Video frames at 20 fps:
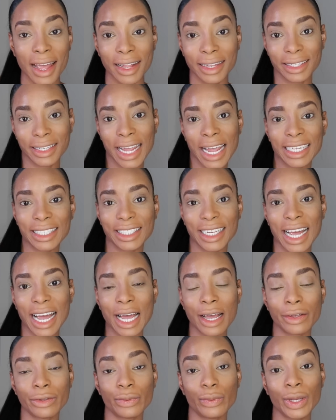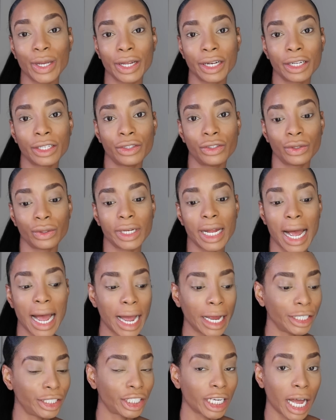Next, guys, we're gonna do the
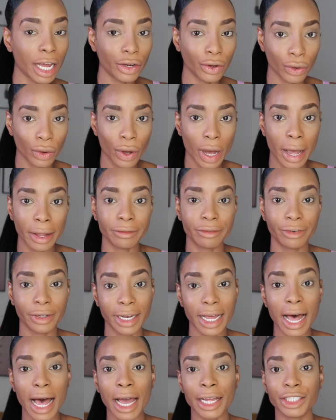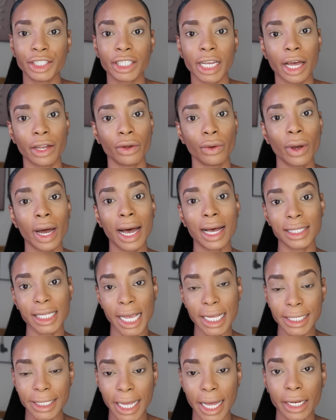eyeshadow, and for the eyeshadow, as
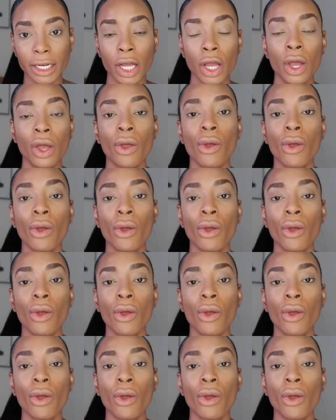I said,